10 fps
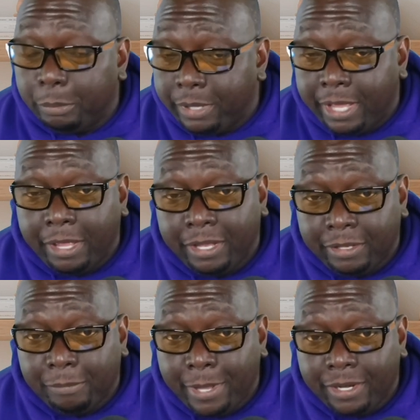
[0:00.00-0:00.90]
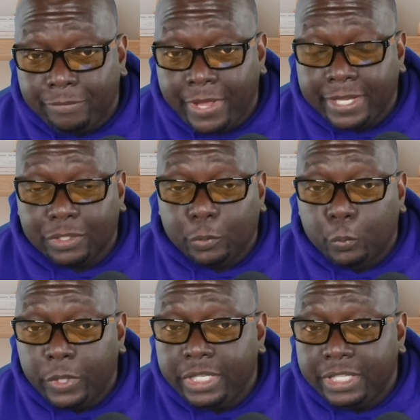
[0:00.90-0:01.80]
a matter of fact,
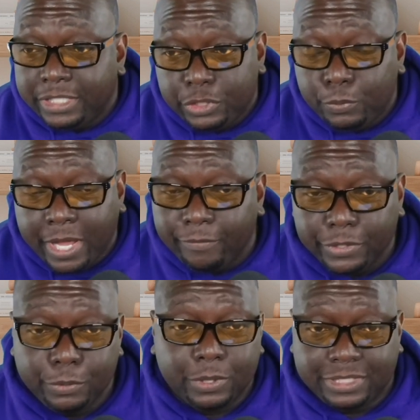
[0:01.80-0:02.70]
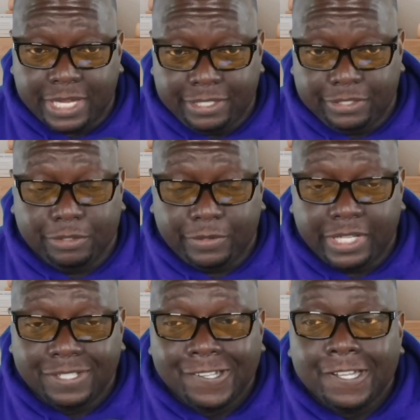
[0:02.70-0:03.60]
when did you ever do a site survey?